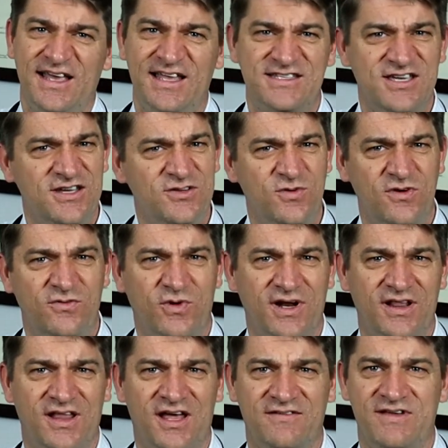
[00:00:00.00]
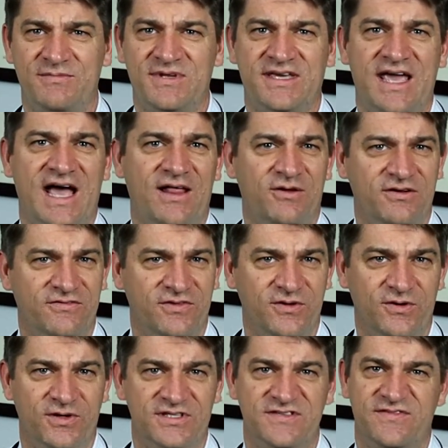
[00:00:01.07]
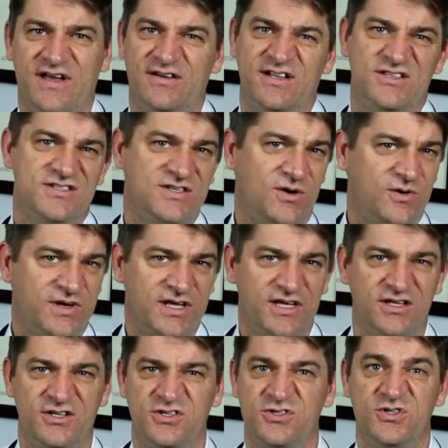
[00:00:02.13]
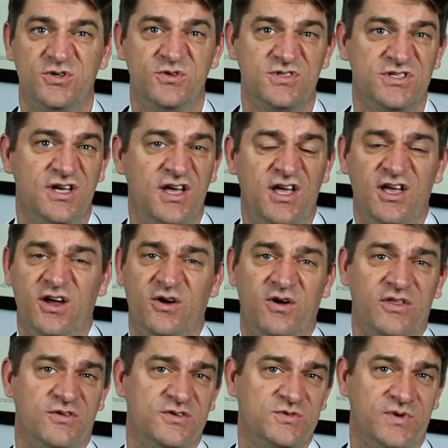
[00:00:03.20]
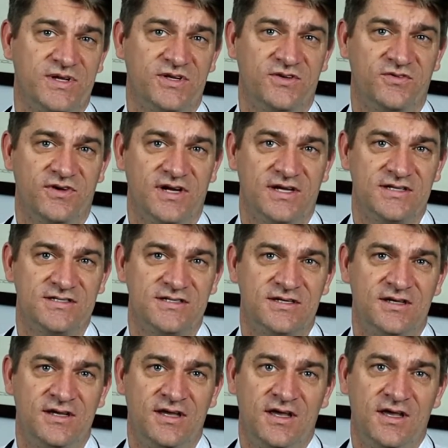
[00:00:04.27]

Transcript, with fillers: It's good to avoid a lot of empty calorie fluids found in soda, juice, or other sweetened drinks.